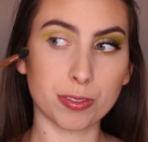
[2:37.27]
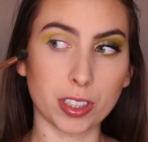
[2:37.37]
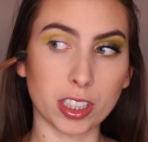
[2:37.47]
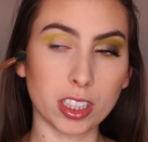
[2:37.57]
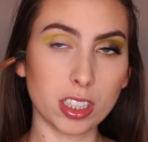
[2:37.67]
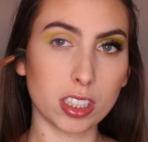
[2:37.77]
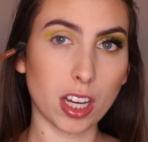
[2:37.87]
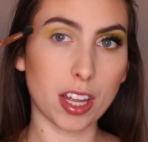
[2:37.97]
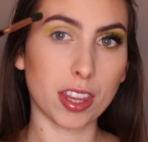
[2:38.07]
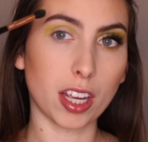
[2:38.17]
first
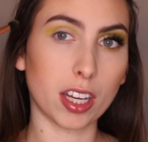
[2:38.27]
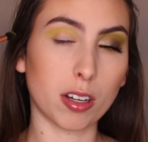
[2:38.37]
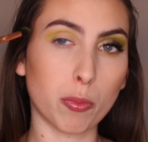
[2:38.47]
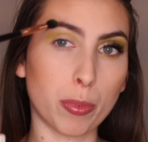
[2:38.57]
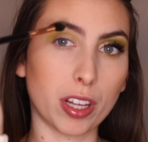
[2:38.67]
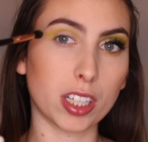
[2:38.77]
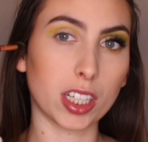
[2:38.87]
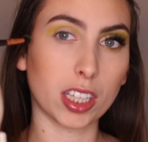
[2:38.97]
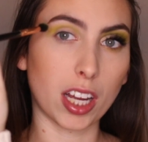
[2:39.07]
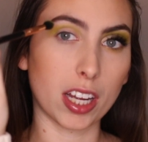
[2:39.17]
and then
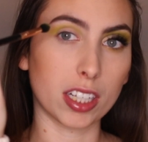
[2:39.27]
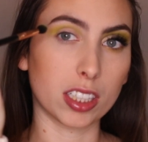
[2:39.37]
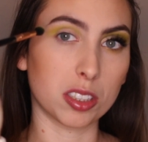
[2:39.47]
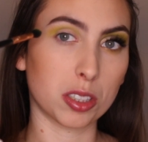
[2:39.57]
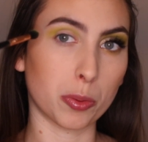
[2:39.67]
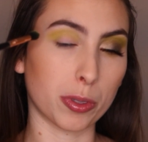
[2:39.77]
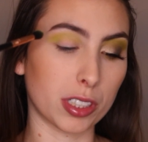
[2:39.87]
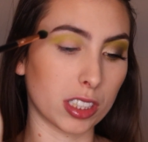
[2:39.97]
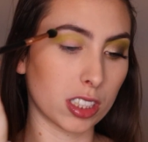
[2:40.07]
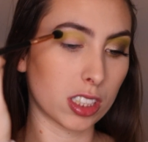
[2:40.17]
blending that in
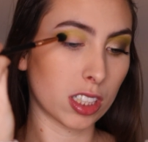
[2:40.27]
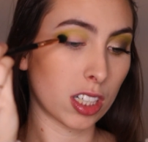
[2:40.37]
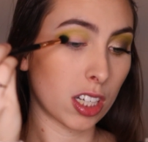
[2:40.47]
towards